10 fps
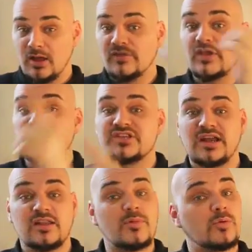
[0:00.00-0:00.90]
On the other side
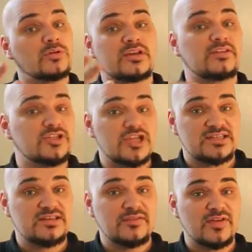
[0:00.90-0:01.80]
of the ball, we're looking at the Jets
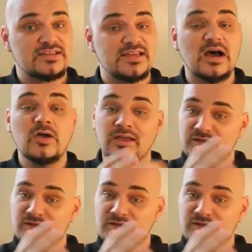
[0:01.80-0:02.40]
defense now.